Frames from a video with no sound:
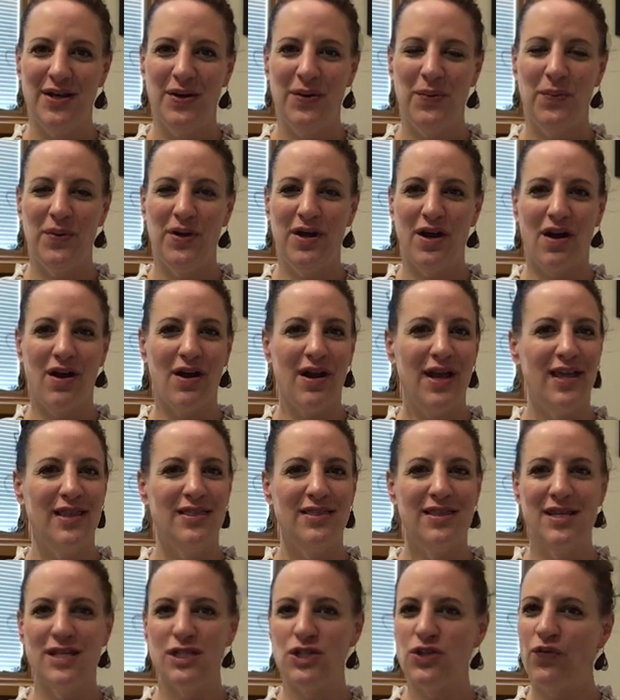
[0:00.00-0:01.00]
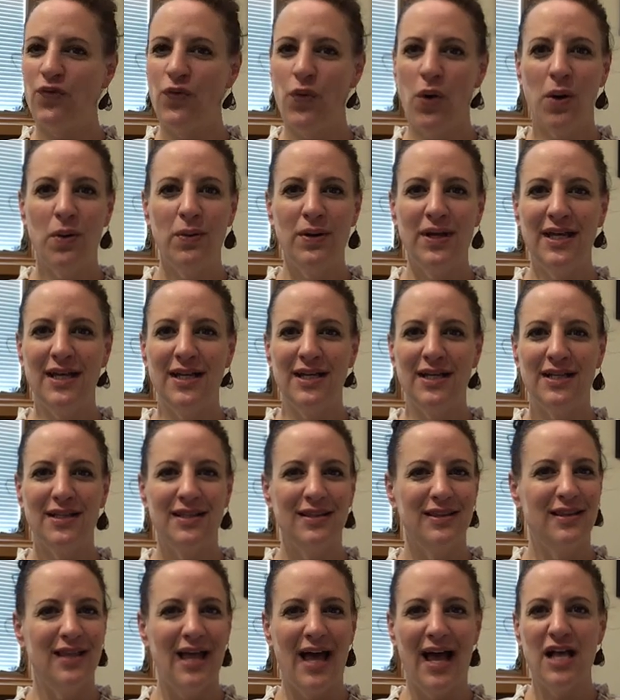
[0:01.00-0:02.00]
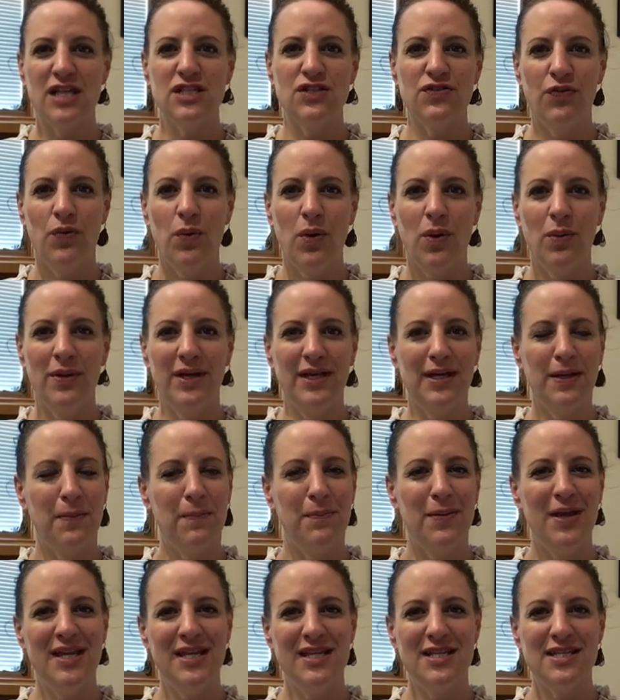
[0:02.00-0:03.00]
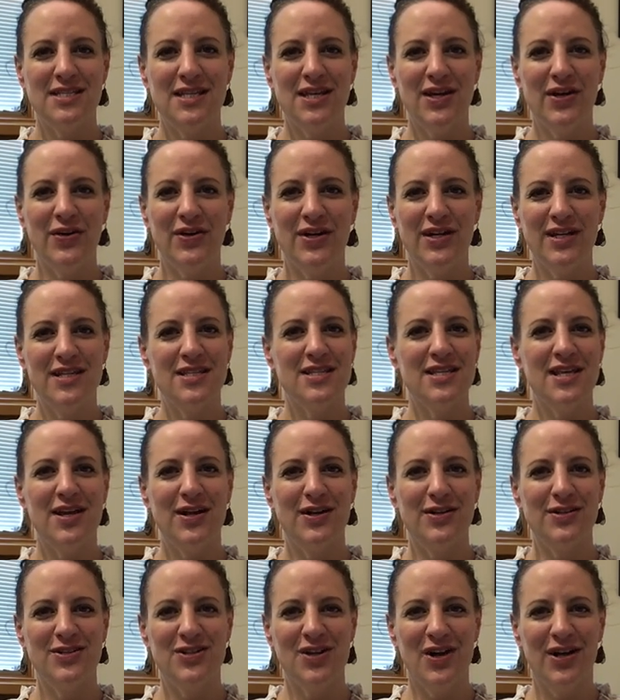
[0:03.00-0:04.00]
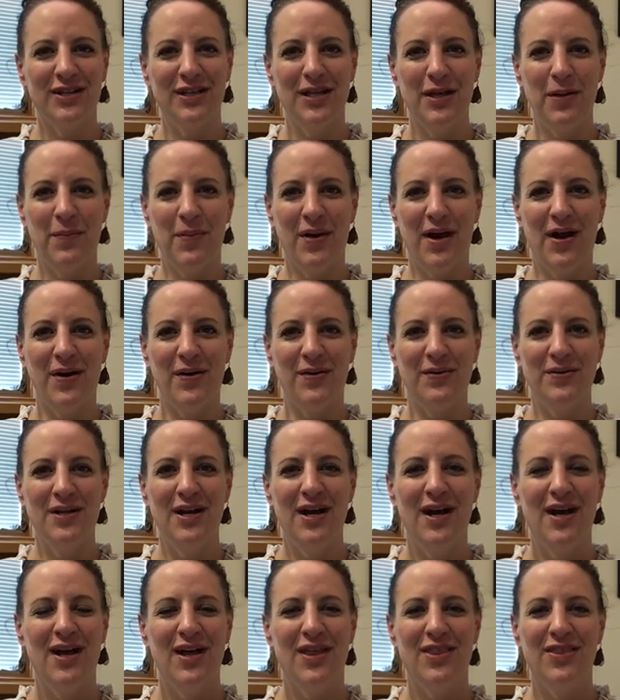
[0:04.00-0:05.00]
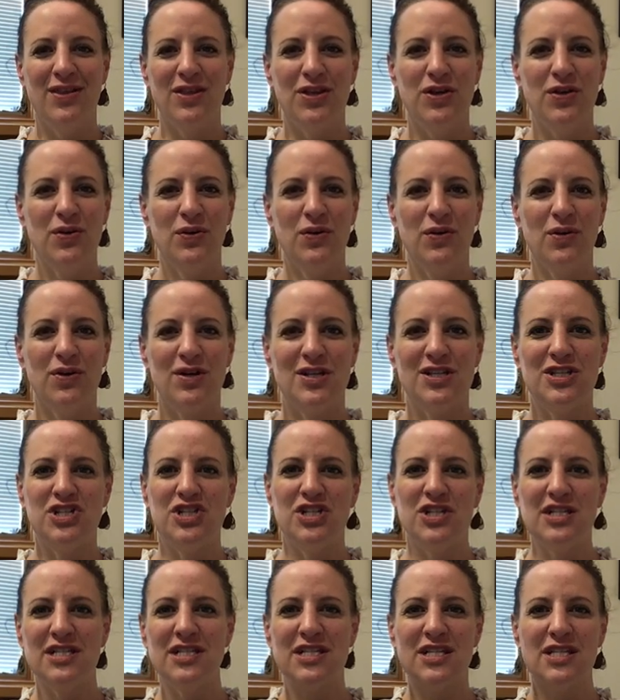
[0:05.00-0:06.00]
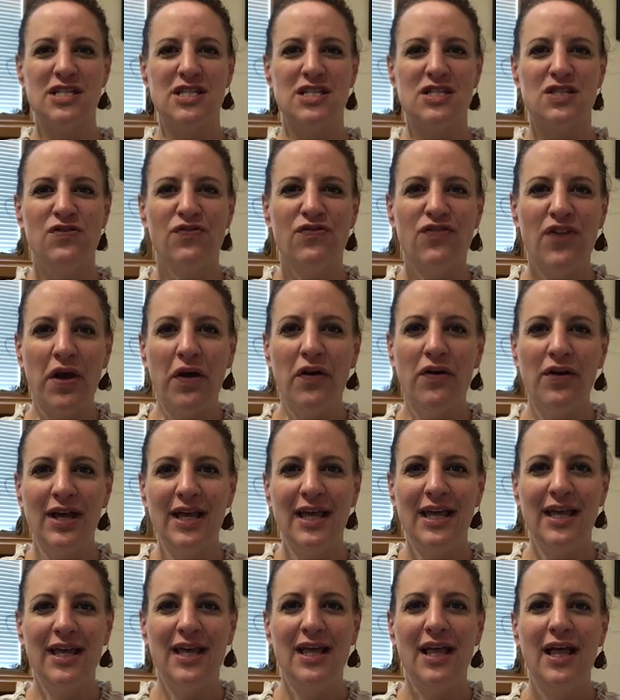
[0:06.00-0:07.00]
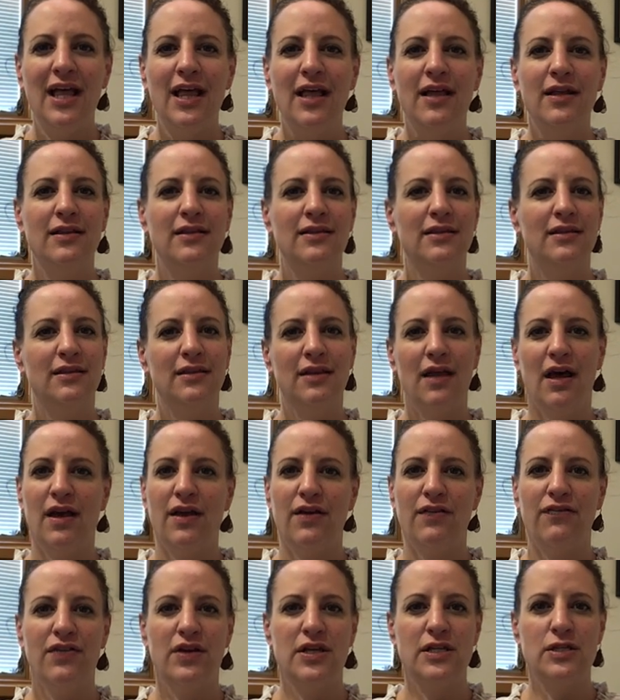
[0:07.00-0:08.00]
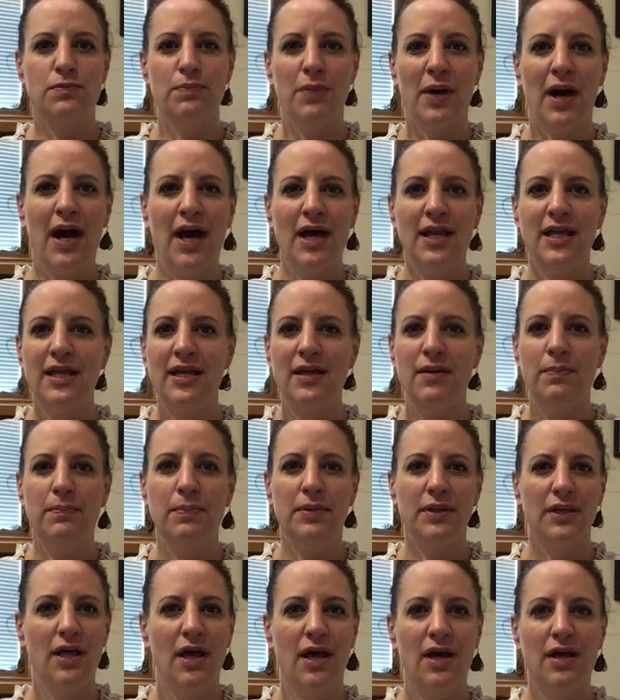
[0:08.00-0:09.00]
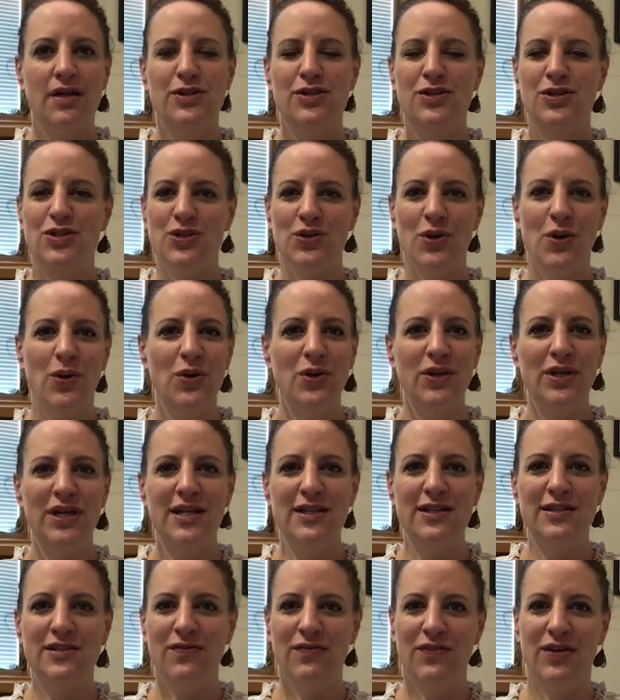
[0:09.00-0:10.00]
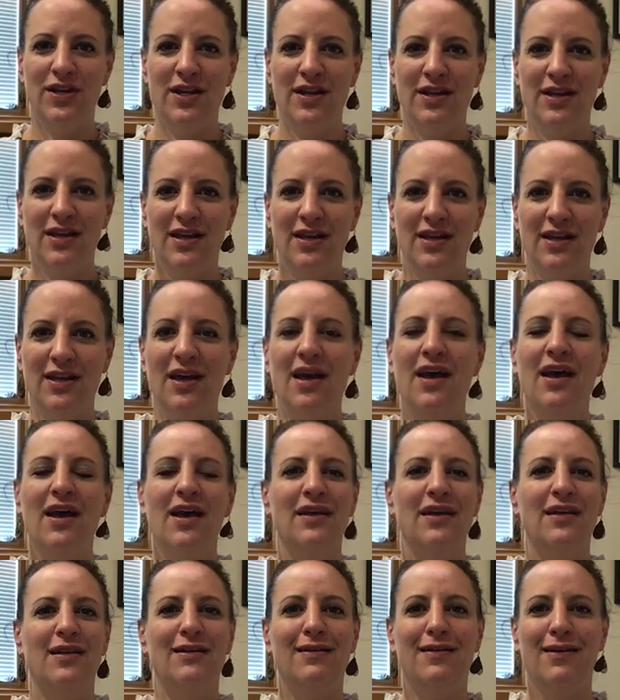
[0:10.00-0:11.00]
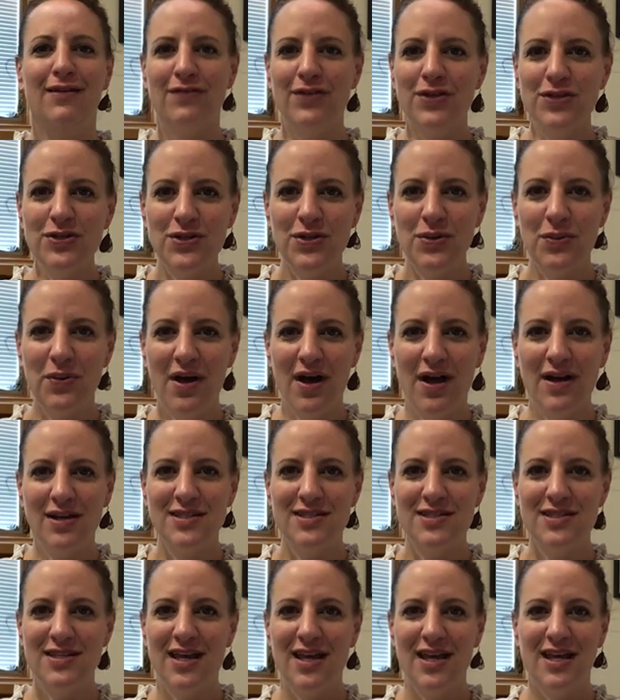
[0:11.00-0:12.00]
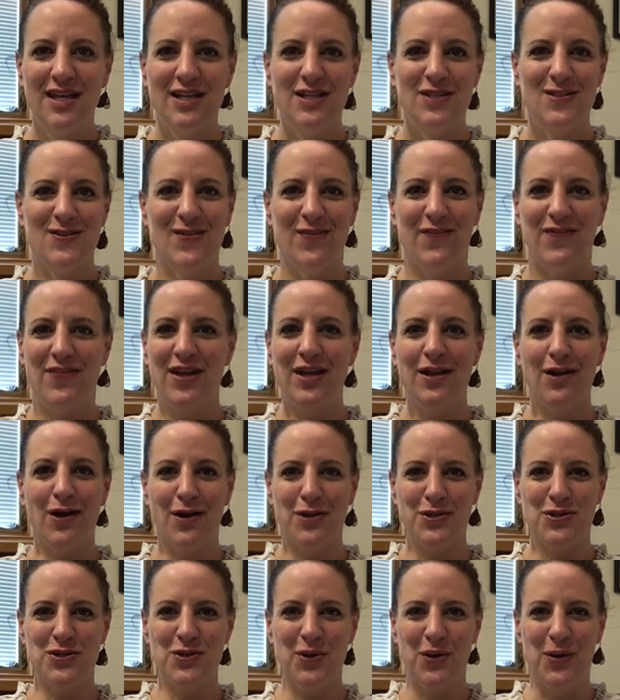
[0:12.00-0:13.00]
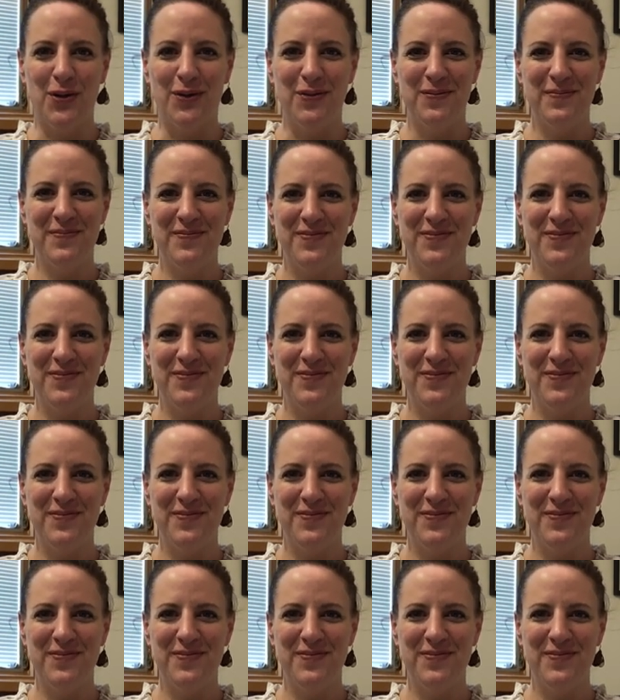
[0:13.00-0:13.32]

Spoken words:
We are in this last 4 week mini series here talking about the Eucharist, Jesus' very life, his body, blood, soul, and divinity given to us to feed our soul.